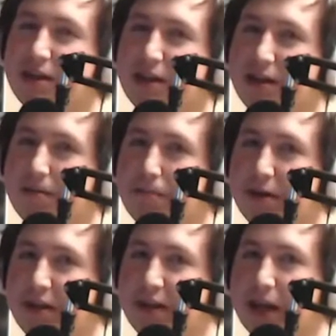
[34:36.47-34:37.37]
like
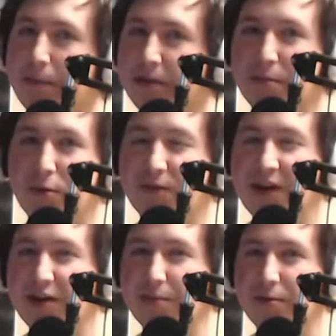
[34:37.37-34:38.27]
playing the game is a more
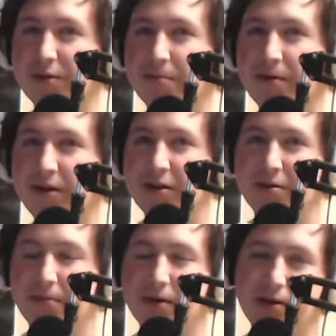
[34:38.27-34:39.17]
valuable experience,
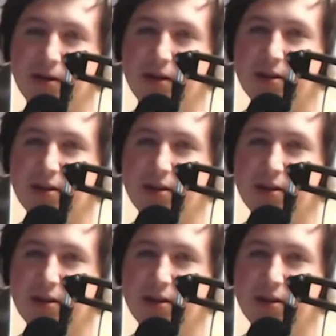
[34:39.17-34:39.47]
but it's.